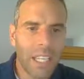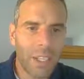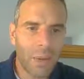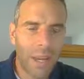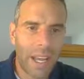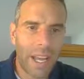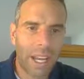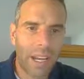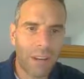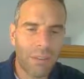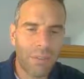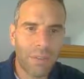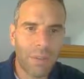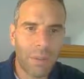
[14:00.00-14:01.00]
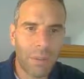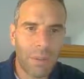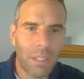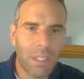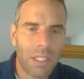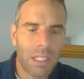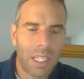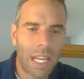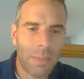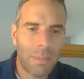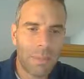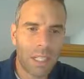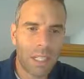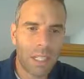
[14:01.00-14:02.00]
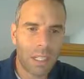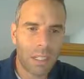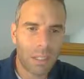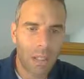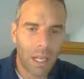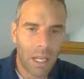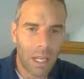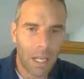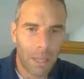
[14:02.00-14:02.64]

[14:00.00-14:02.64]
Let's say you have, let's type in